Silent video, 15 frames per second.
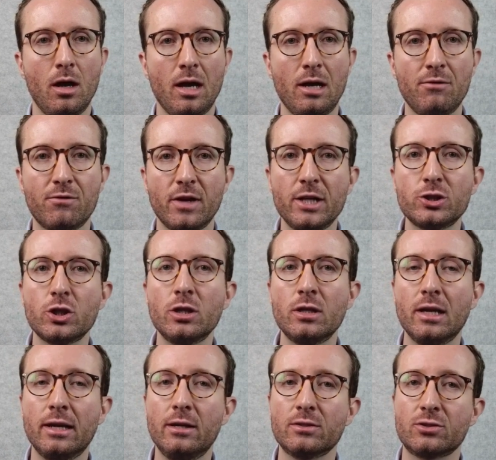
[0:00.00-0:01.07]
Inflation
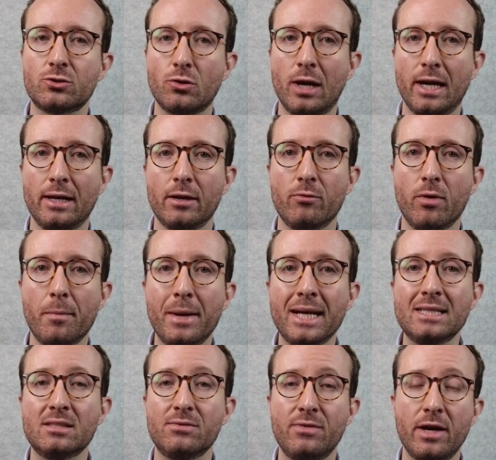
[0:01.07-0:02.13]
in Australia
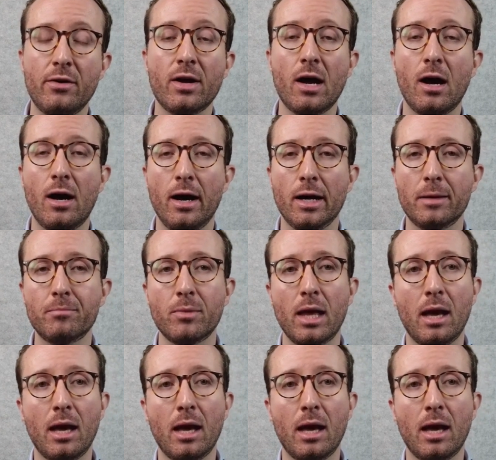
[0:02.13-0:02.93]
remains very high